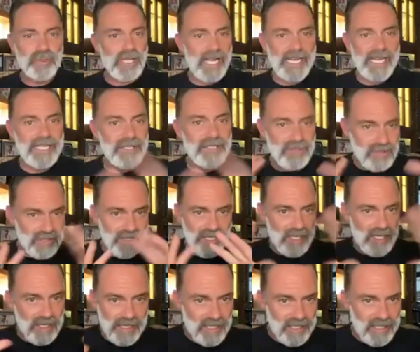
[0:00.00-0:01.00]
like
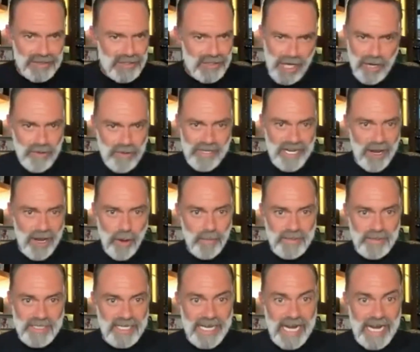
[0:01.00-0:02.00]
totally
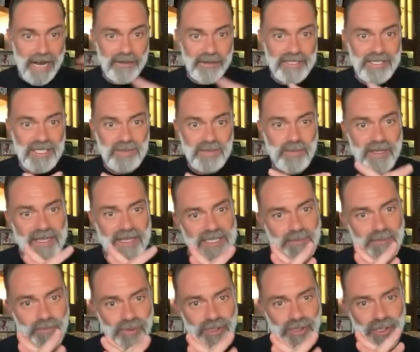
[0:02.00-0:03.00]
opposite characters, but this
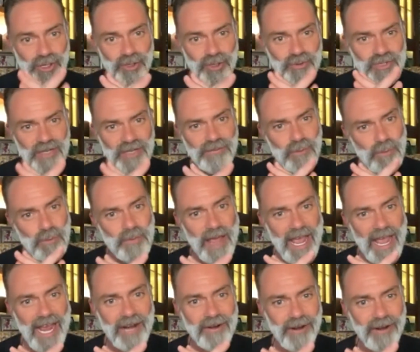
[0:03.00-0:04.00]
beautiful
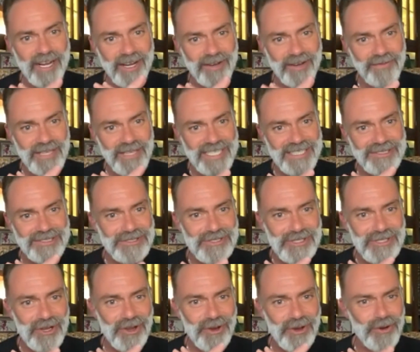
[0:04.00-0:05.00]
pairing of these
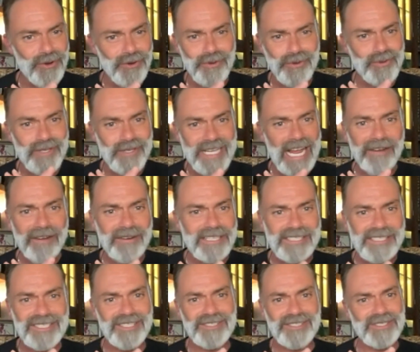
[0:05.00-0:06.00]
two
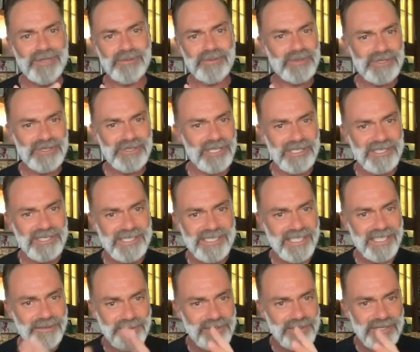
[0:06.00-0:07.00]
characters that was just,
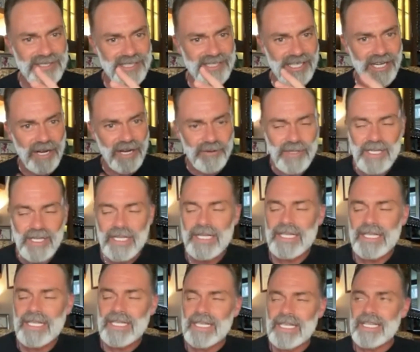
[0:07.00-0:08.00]
it was, you know,
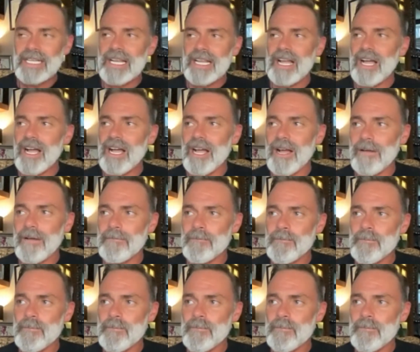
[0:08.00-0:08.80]
I